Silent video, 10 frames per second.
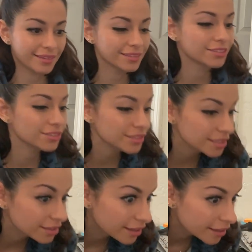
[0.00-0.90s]
Then this is
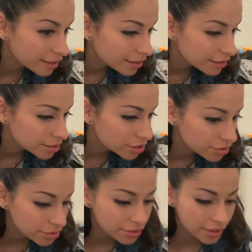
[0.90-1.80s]
like to
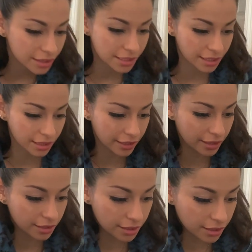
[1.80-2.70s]
the ceiling.